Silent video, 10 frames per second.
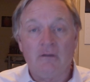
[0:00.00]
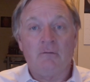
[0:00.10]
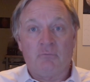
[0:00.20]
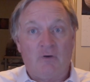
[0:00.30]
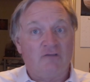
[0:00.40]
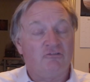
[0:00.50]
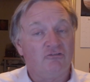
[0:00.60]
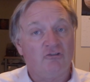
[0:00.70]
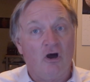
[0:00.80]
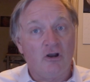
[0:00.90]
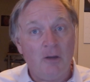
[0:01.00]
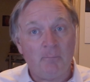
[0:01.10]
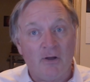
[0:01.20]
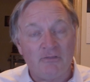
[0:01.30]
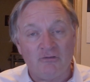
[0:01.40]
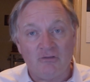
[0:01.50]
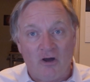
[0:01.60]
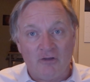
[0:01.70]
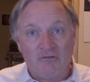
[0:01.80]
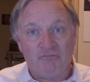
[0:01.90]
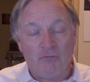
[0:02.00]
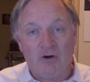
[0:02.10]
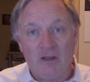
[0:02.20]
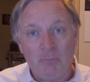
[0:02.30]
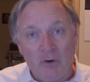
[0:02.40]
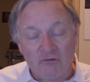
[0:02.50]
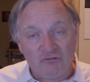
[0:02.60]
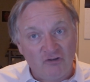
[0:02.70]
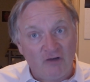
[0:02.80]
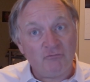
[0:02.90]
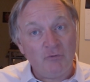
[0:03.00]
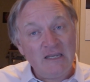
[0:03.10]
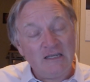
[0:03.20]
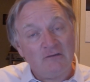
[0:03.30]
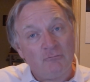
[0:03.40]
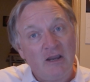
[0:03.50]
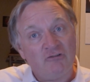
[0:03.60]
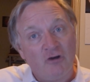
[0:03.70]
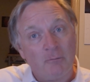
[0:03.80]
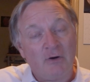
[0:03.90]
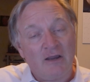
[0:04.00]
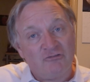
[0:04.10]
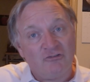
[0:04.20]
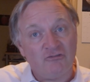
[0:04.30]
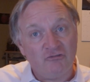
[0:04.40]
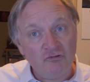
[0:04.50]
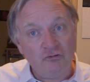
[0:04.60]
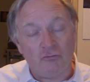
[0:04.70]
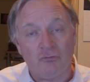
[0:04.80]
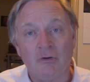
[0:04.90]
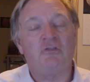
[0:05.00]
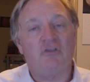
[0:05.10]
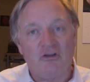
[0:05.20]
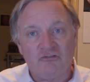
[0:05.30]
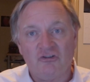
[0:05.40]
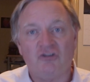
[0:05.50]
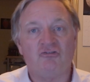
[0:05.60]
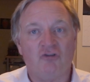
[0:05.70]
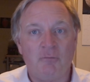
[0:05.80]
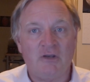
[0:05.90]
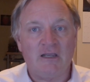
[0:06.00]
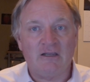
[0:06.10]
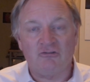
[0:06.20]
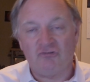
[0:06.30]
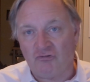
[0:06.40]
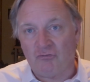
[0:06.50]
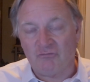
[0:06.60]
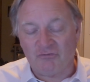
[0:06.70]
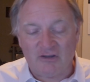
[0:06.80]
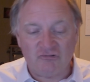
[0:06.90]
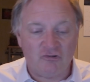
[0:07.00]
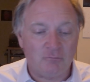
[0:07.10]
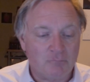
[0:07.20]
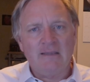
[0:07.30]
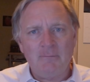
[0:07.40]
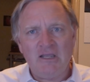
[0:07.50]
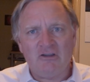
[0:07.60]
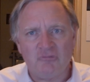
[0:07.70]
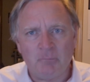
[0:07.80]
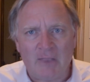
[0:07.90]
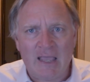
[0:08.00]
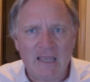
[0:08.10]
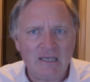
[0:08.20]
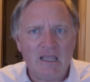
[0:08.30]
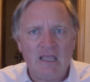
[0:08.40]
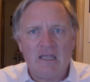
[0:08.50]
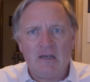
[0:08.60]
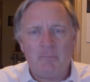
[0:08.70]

price has gone up on the foreign import stuff, we can raise our prices too, thus contributing to inflation. Let me explain in a